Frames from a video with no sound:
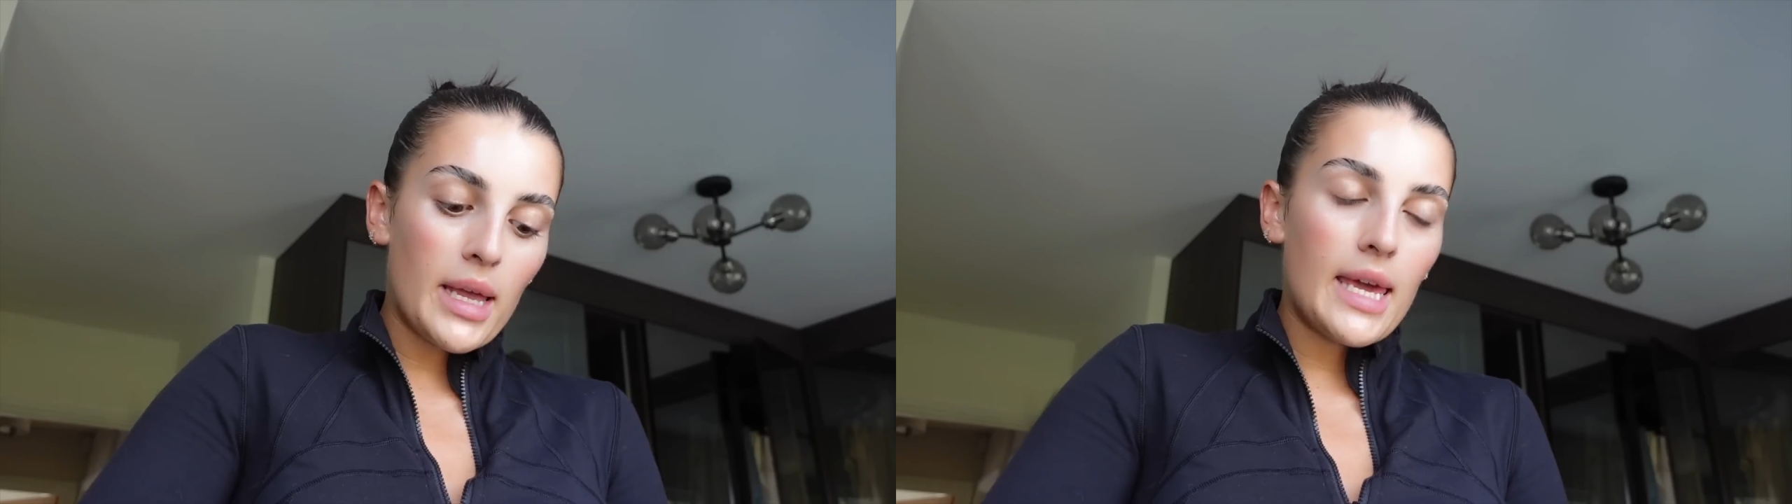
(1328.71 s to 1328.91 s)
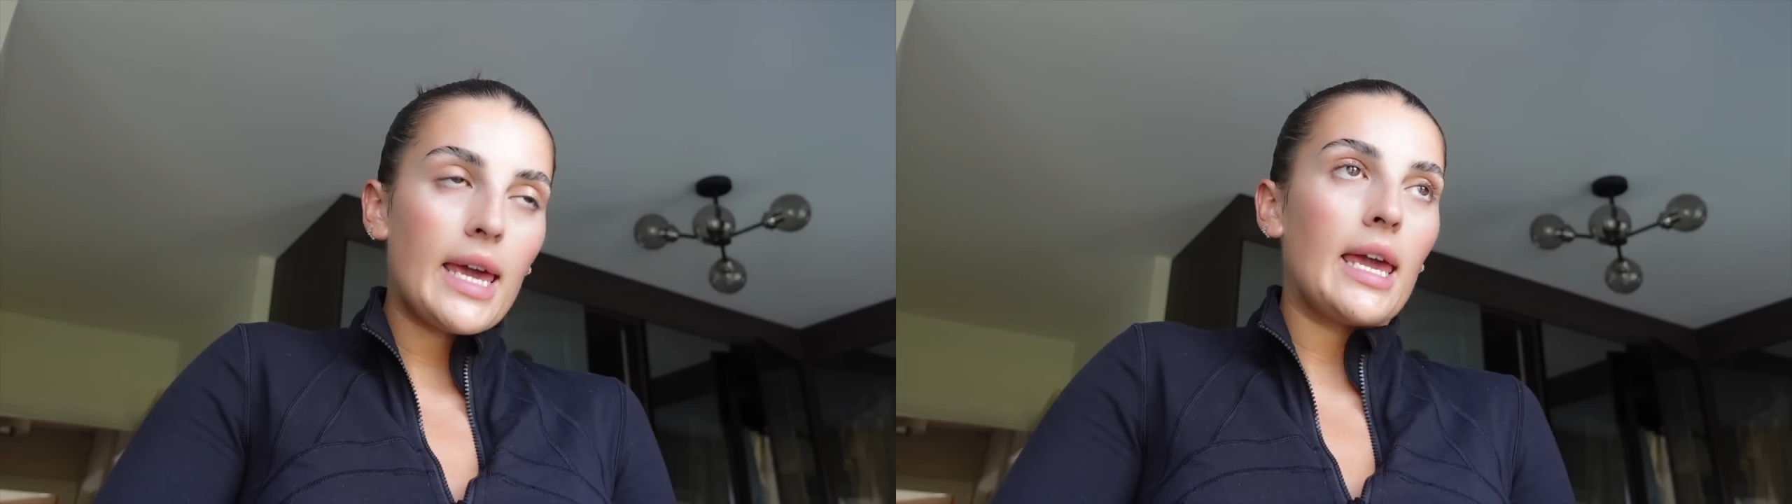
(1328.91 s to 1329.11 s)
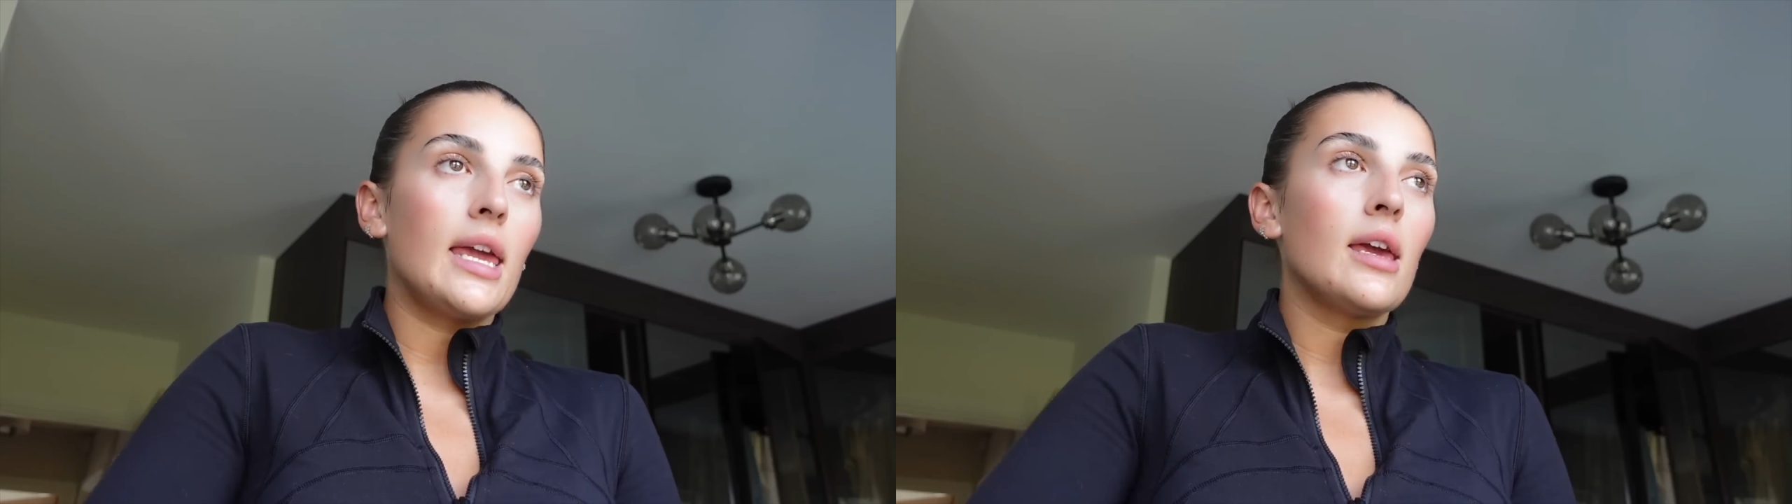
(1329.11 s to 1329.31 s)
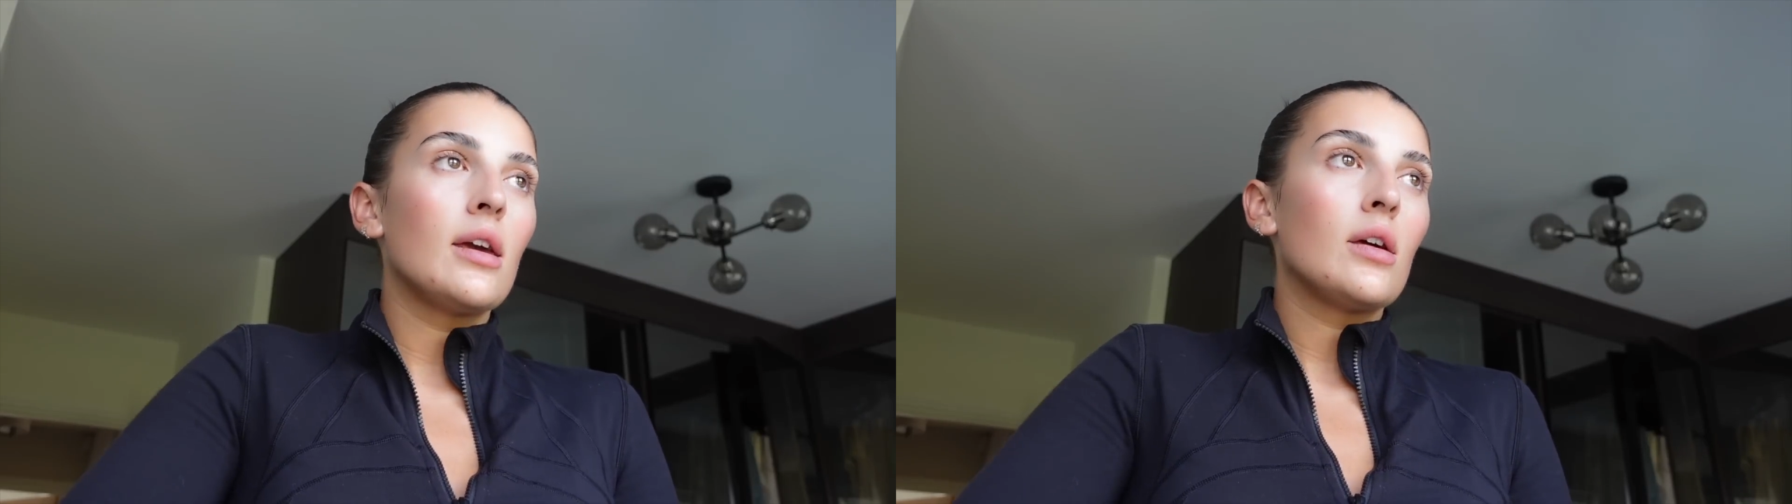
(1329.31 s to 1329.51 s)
Quay